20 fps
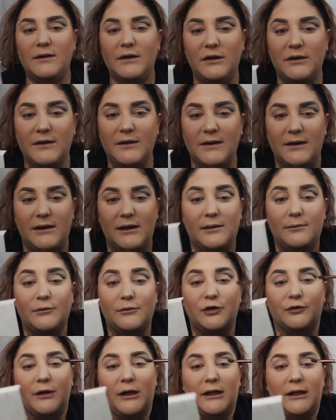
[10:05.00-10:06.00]
can see, I'm
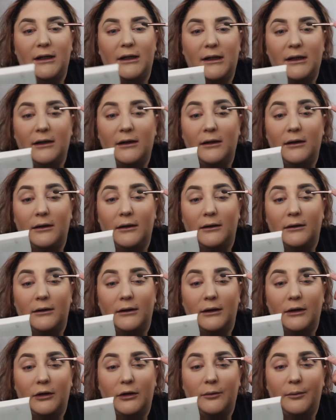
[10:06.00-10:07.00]
dragging it a
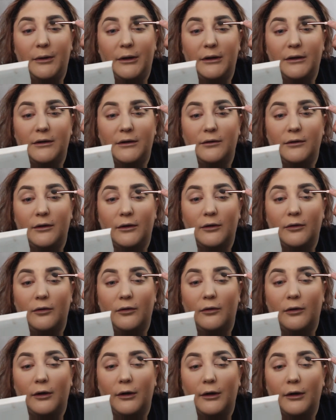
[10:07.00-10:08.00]
little bit to the
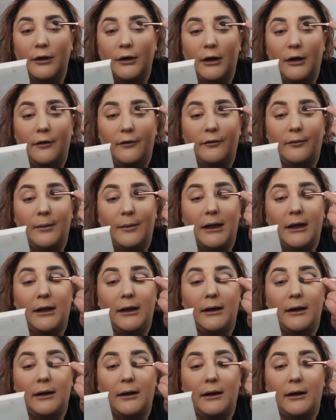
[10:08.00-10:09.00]
corner of my
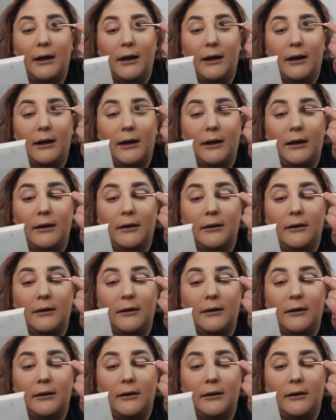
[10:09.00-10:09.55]
eye.